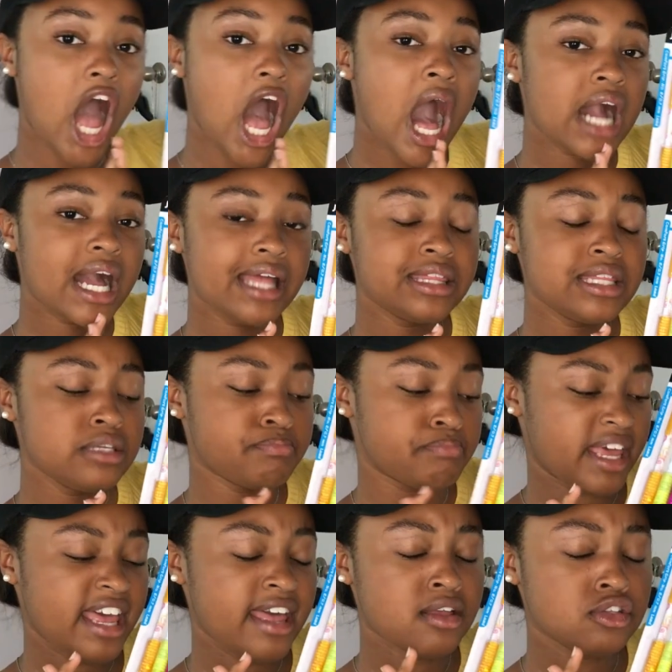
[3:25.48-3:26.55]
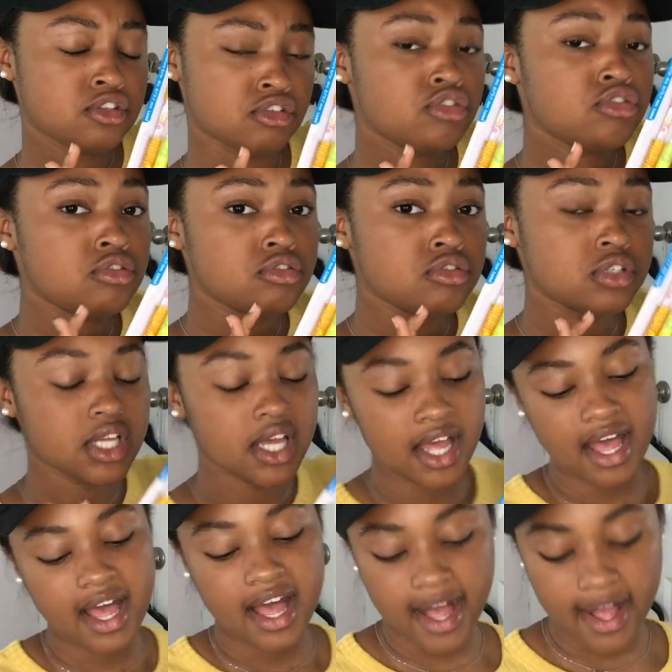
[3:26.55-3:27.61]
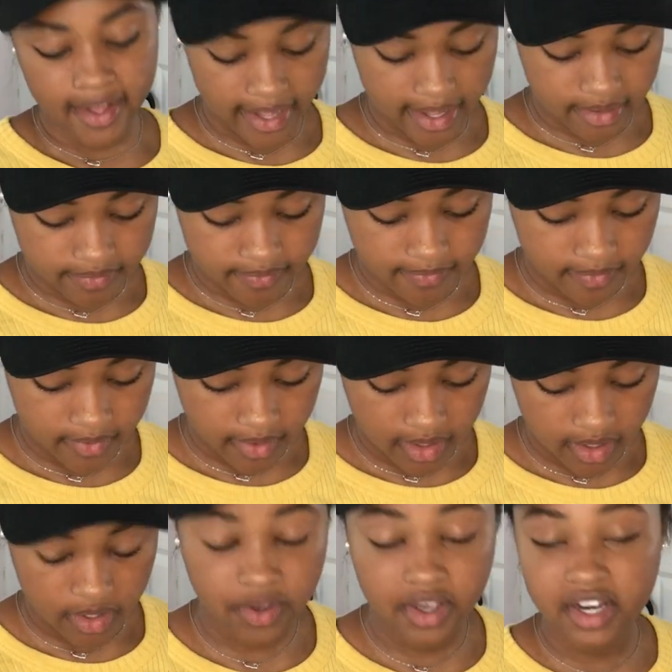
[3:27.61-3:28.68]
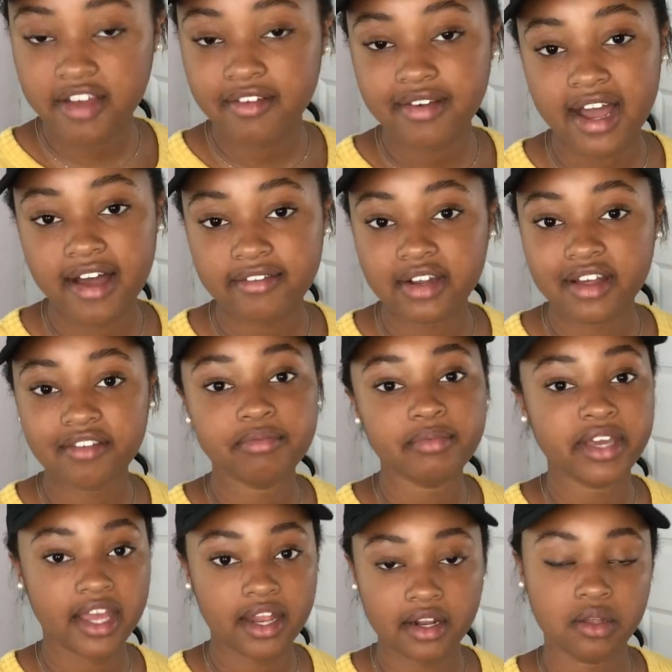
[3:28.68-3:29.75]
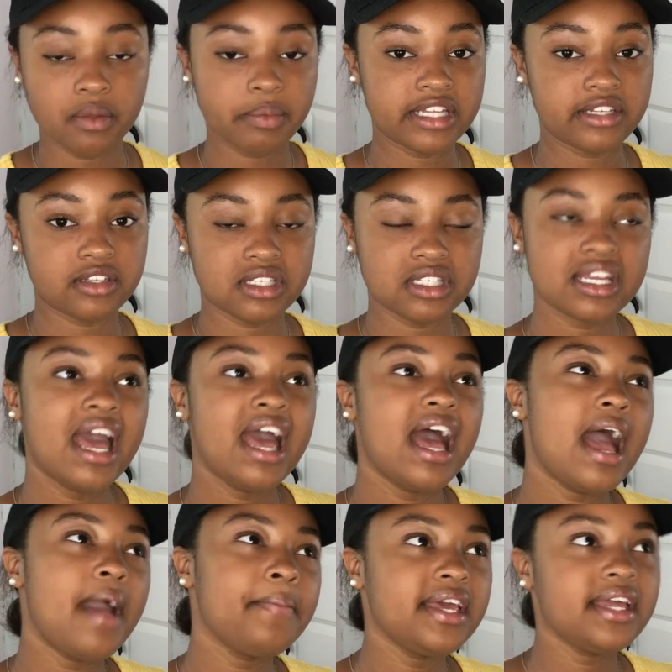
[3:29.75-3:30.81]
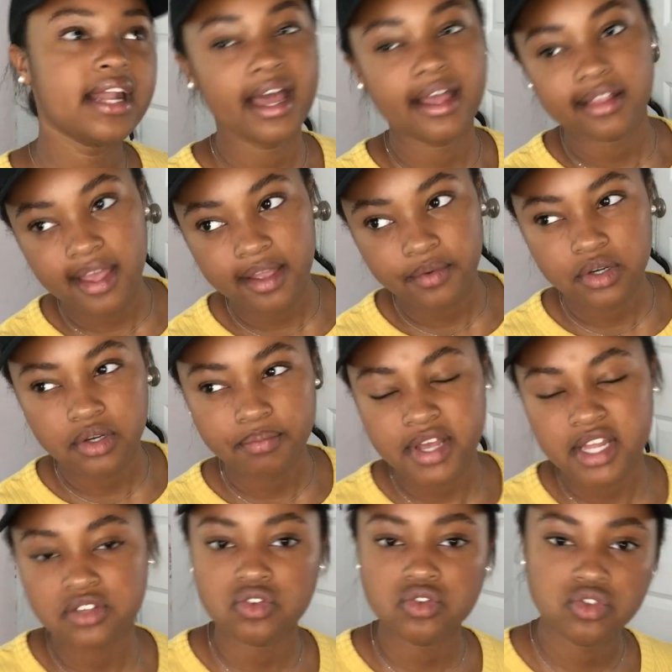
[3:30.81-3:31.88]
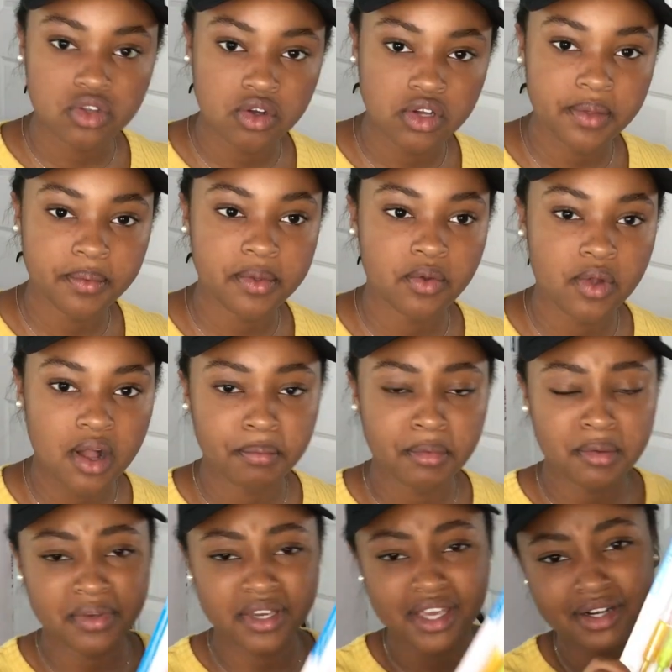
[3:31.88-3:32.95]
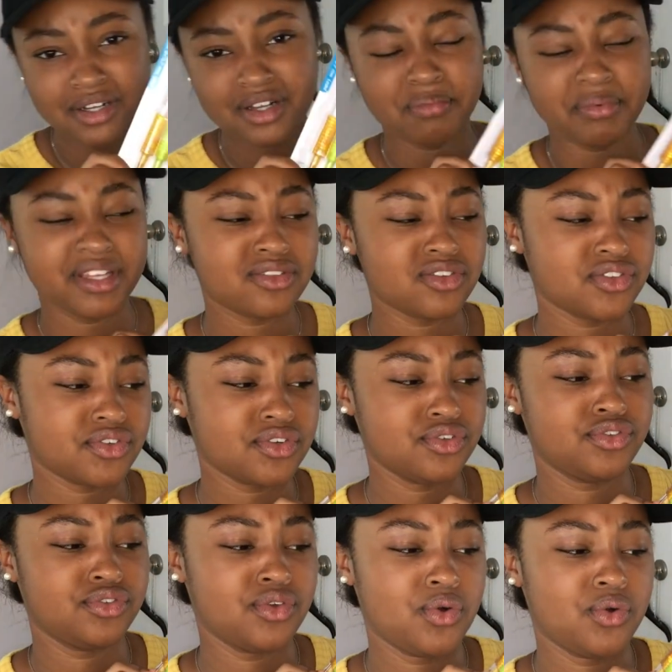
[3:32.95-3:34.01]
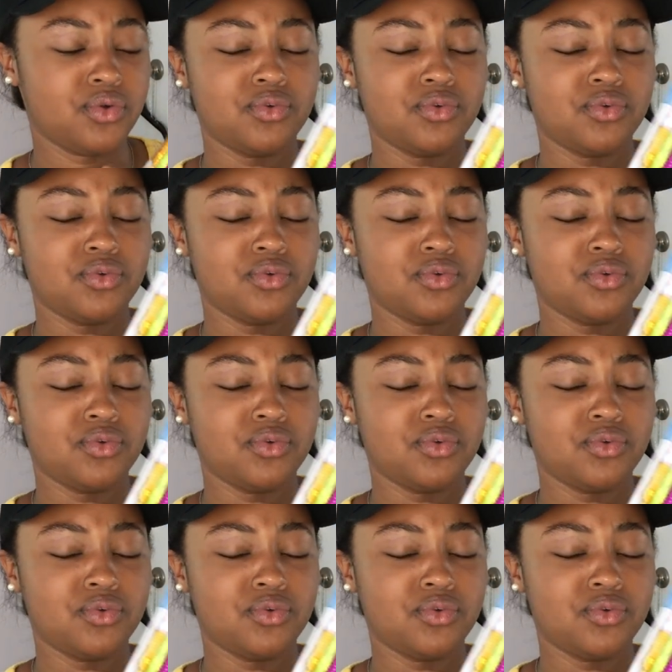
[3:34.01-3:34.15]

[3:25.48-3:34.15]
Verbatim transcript: I got these pencils. Okay, you can never have enough mechanical pencils. I mean, I like wooden pencils, don't get me wrong, but mechanical pencils are so